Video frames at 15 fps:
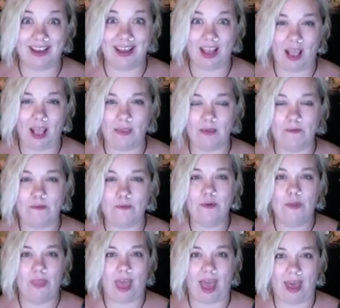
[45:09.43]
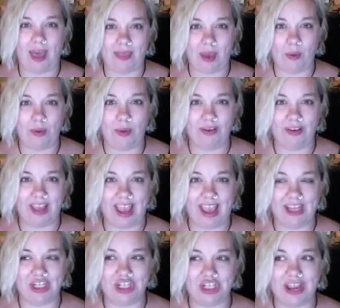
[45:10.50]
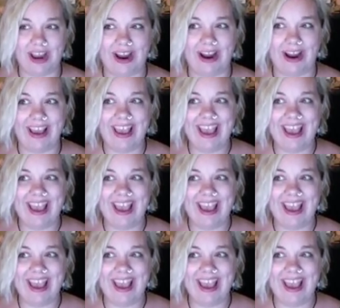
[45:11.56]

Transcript: in the food that we create and share.